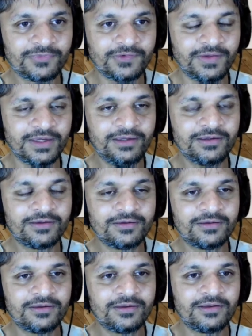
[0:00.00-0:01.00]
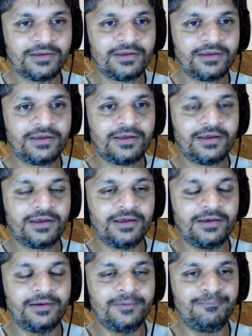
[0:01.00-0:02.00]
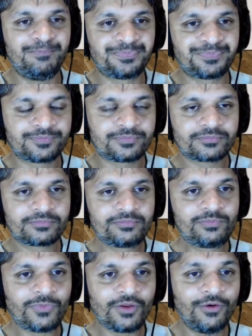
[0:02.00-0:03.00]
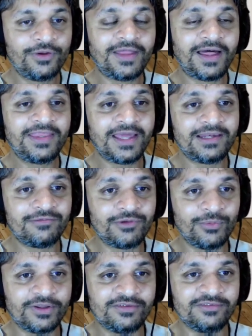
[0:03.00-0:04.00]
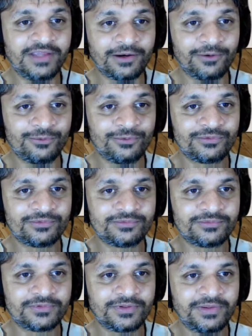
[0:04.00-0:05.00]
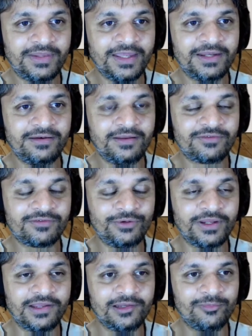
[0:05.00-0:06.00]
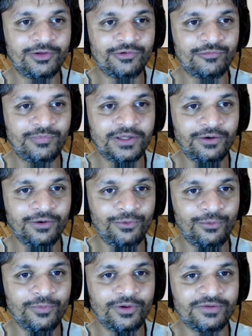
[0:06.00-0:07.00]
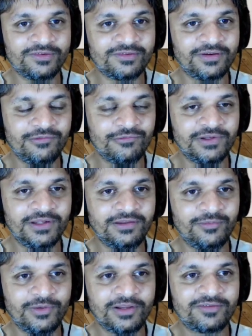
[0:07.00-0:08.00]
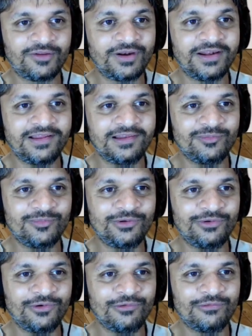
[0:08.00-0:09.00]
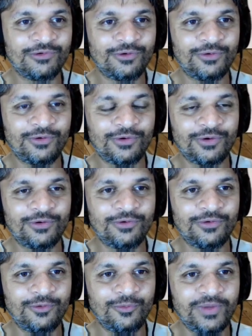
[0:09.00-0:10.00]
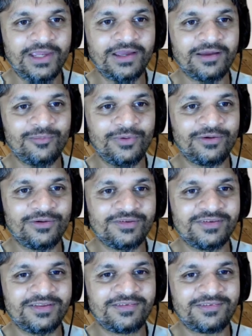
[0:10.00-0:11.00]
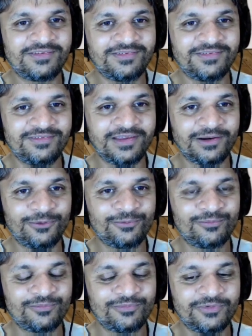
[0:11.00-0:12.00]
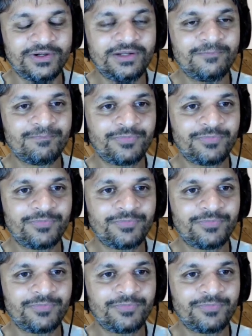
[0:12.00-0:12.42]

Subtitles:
Okay. On the other hand, if it was 0, then it's only an element of big O because it's not infinity, but it's not an element of omega because it's 0, right?